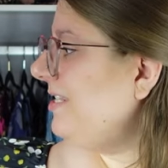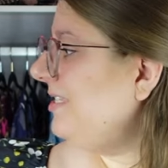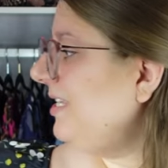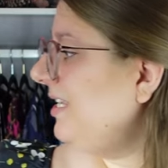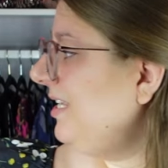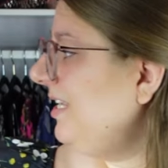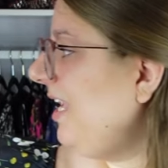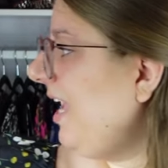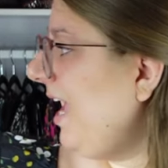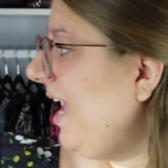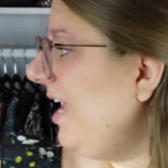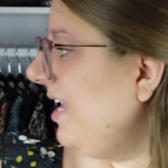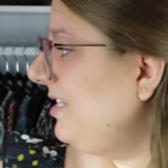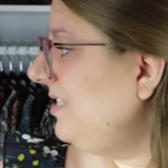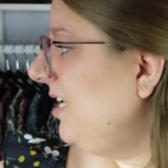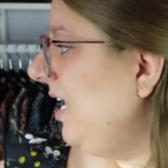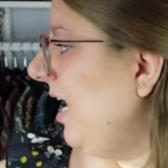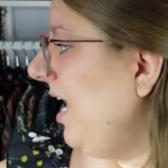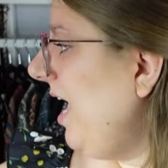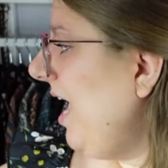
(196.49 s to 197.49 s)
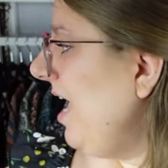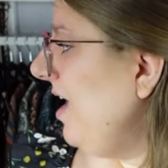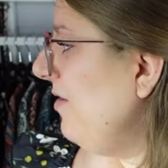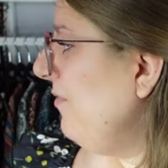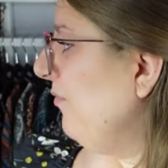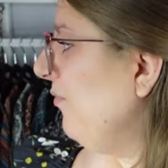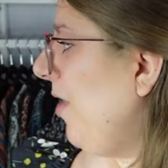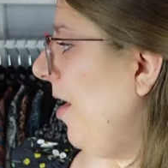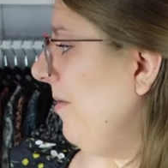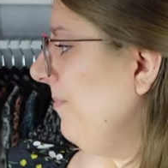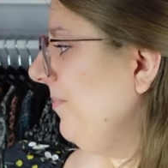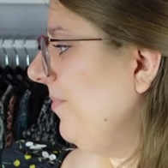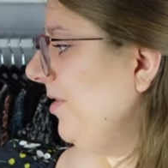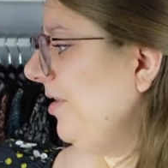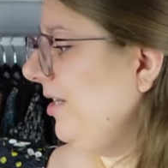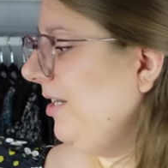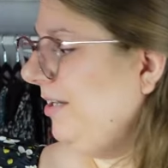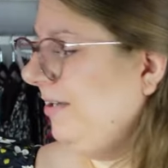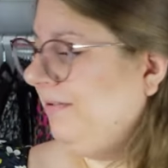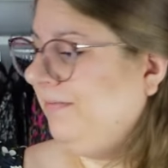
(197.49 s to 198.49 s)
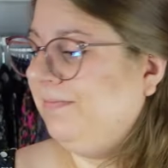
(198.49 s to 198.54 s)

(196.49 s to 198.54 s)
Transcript: did get a romper,